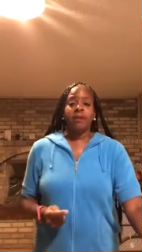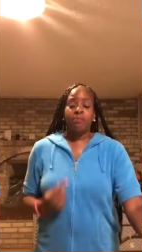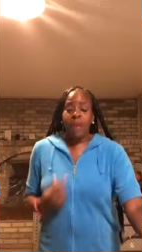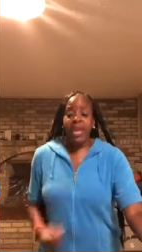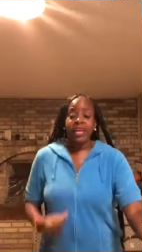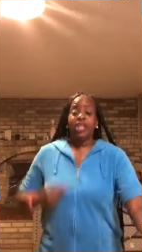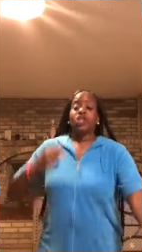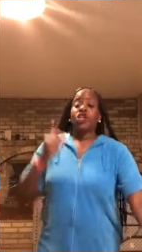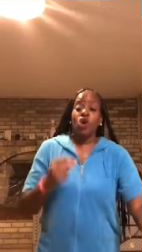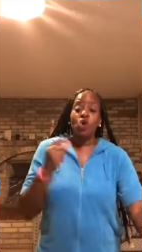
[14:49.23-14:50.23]
Meaning
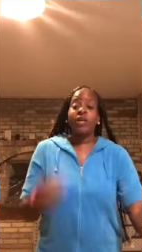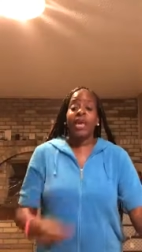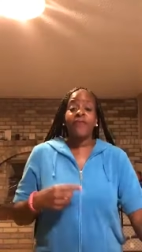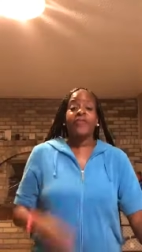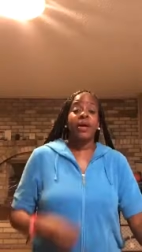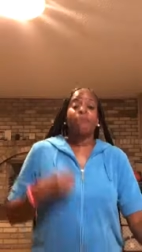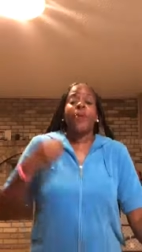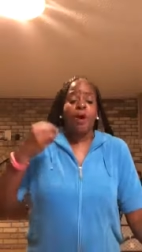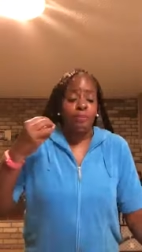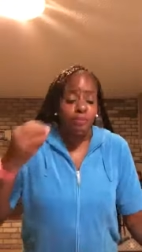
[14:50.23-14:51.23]
you give them
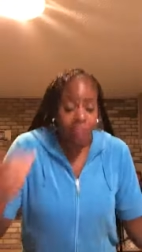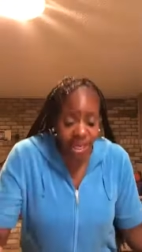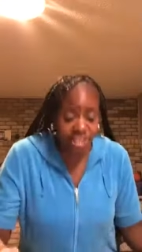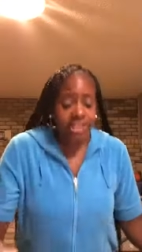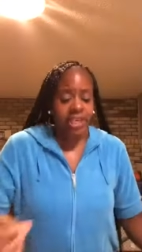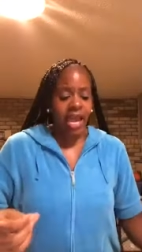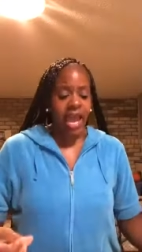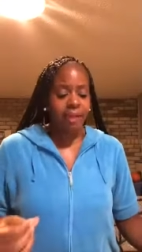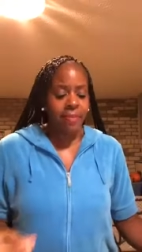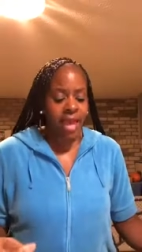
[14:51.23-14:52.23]
permission,
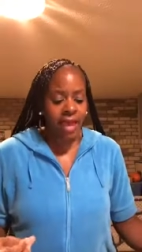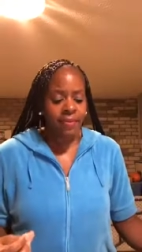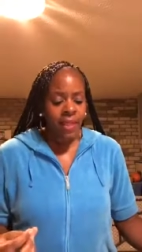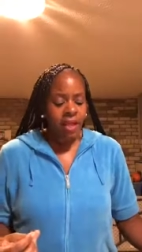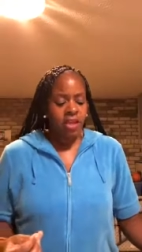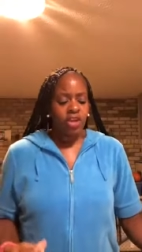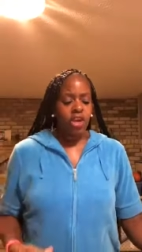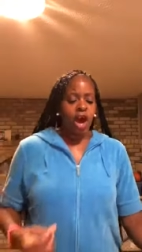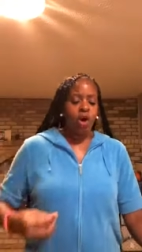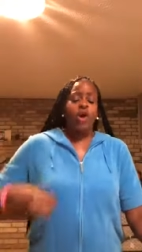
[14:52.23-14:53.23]
amen. You
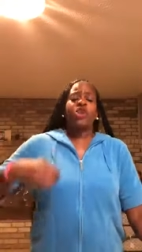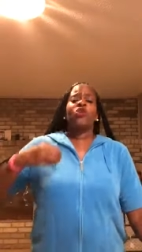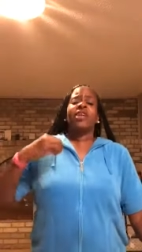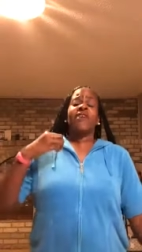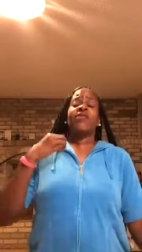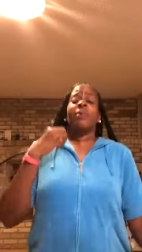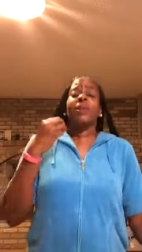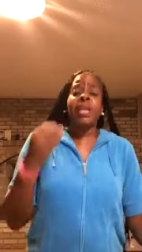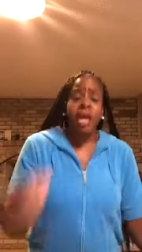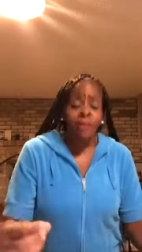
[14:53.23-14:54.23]
know, you give
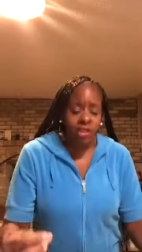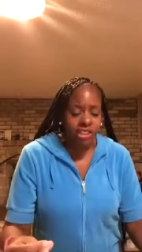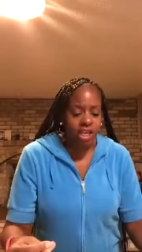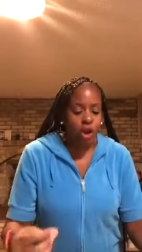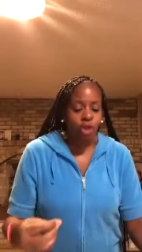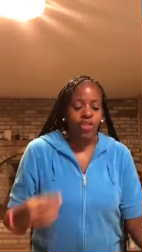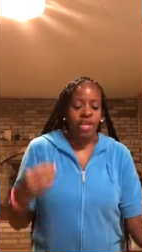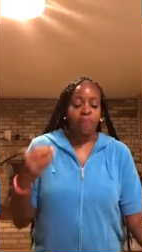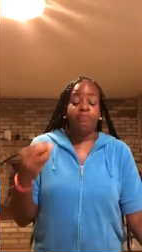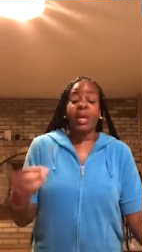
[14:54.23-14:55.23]
them liberty or
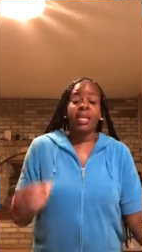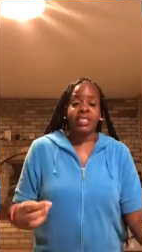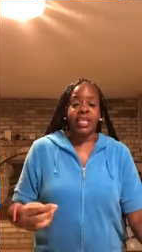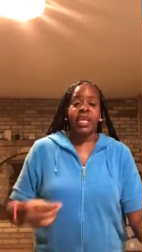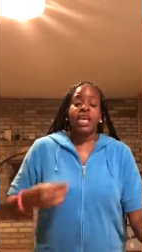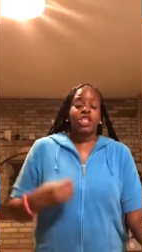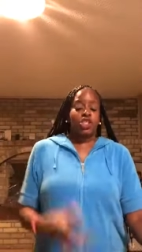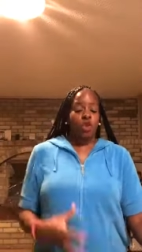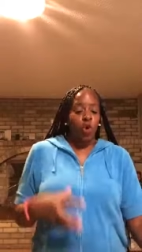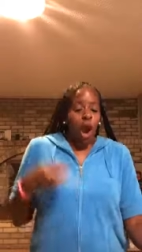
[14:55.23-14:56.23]
the ability
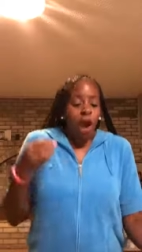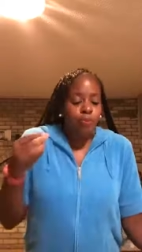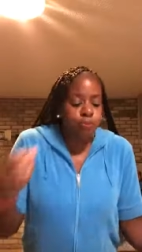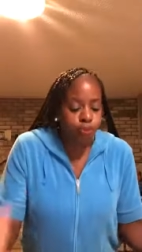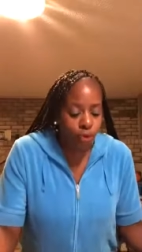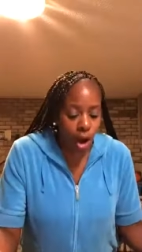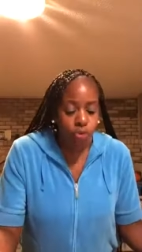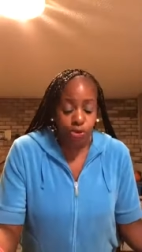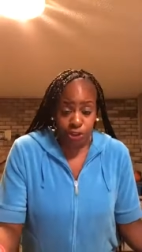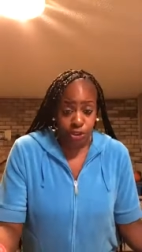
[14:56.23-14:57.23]
to
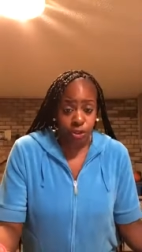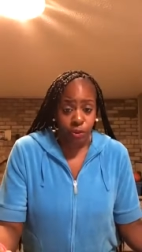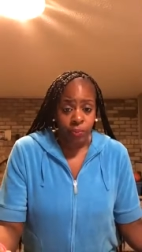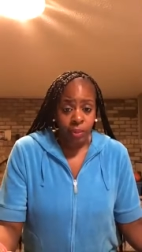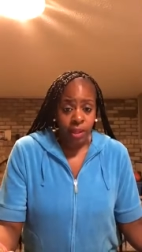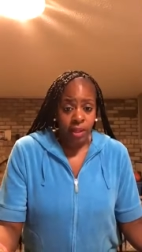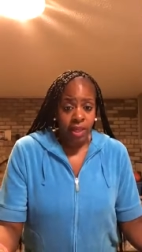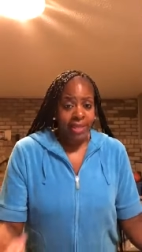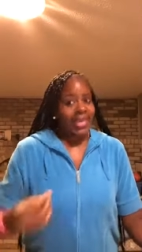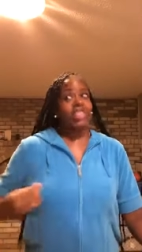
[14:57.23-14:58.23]
approach you.
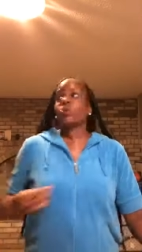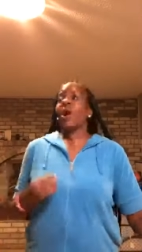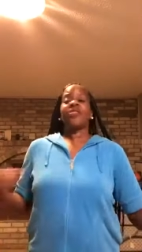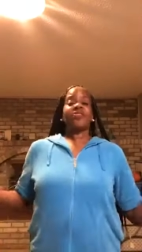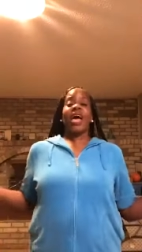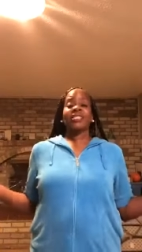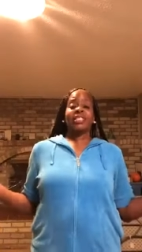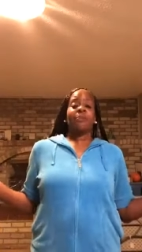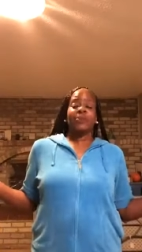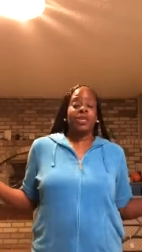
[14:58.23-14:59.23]
Guess what? That's
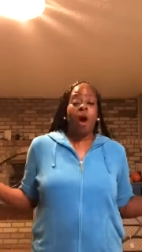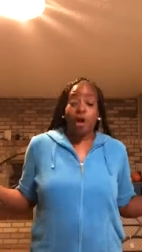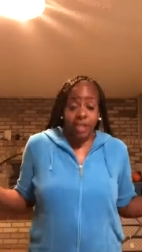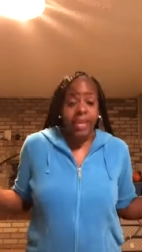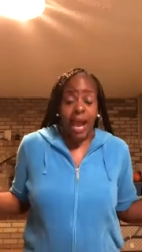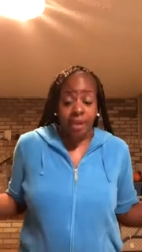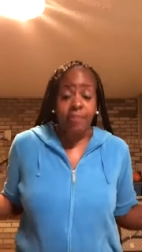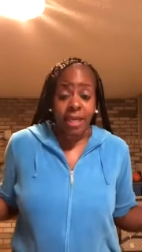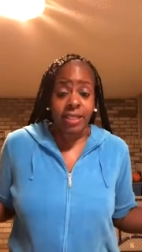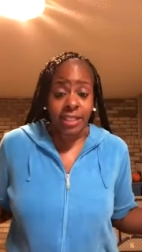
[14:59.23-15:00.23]
simply called
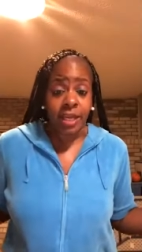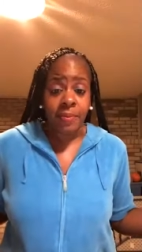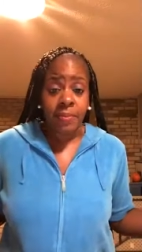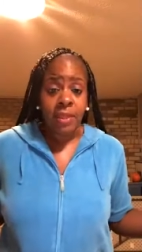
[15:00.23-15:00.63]
accountability.